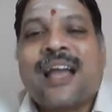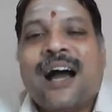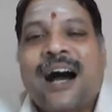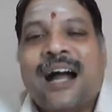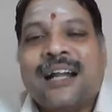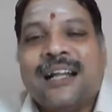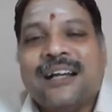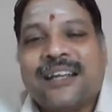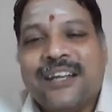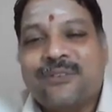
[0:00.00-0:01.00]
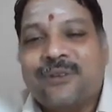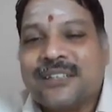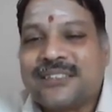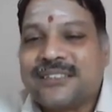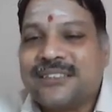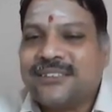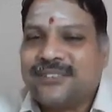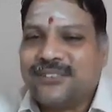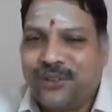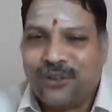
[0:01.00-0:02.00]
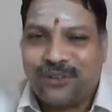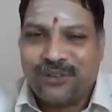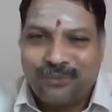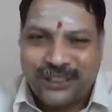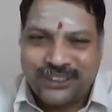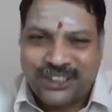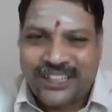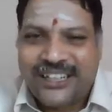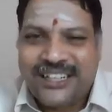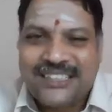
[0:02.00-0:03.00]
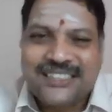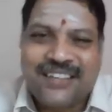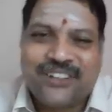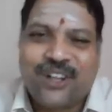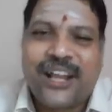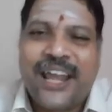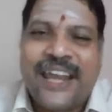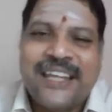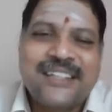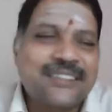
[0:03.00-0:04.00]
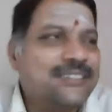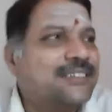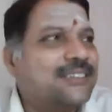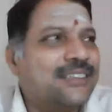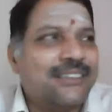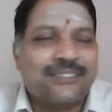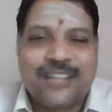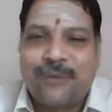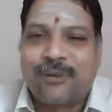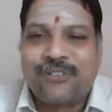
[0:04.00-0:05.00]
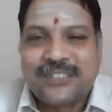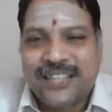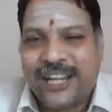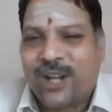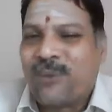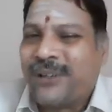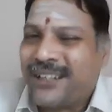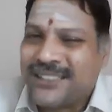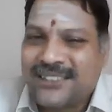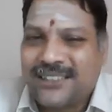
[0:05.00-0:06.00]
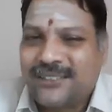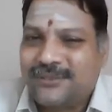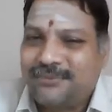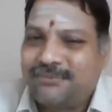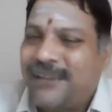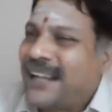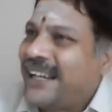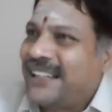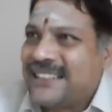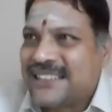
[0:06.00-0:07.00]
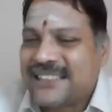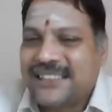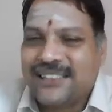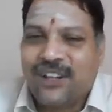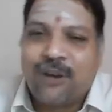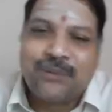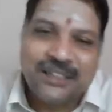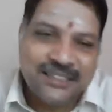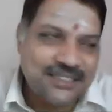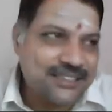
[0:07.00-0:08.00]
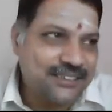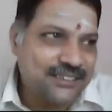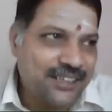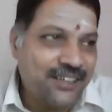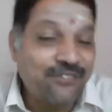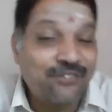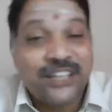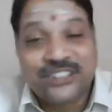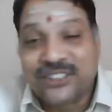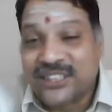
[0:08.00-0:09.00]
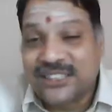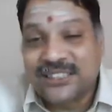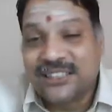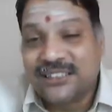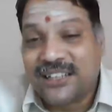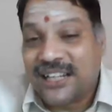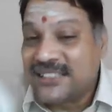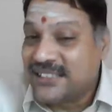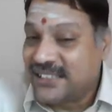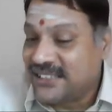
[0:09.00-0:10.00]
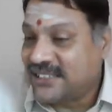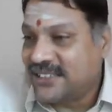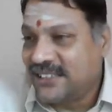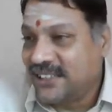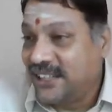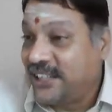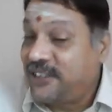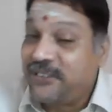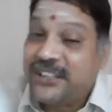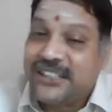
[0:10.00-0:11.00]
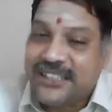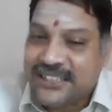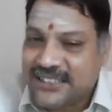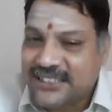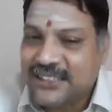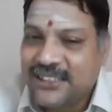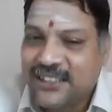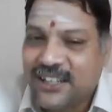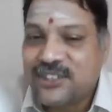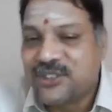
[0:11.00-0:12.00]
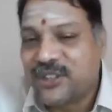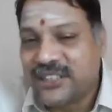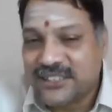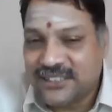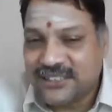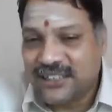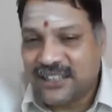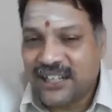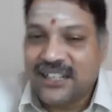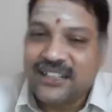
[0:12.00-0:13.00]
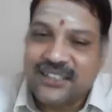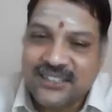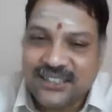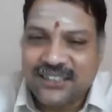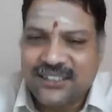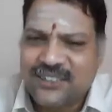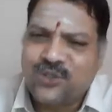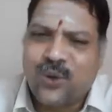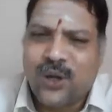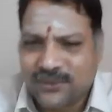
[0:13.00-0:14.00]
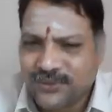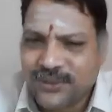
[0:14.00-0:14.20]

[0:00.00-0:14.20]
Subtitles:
And keywords, you mention any 7 or 8 type of risk: economic risk, market risk, government risk, inflation risk, currency risk, liquidity risk, cultural risk, credit risk, and so on.